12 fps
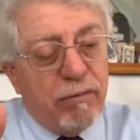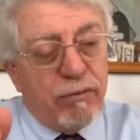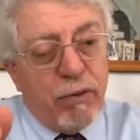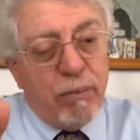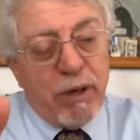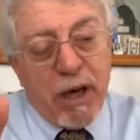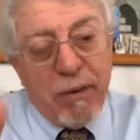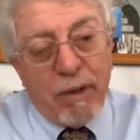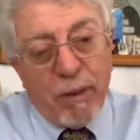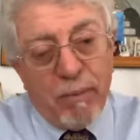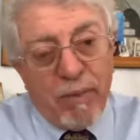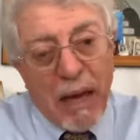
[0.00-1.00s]
from
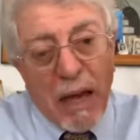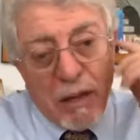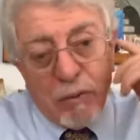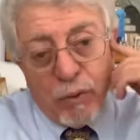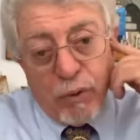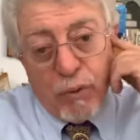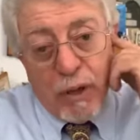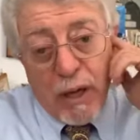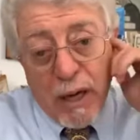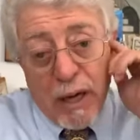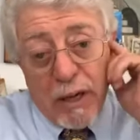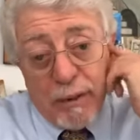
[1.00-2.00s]
becoming blind with one
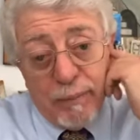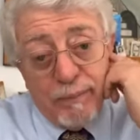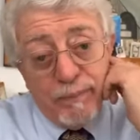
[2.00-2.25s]
eye.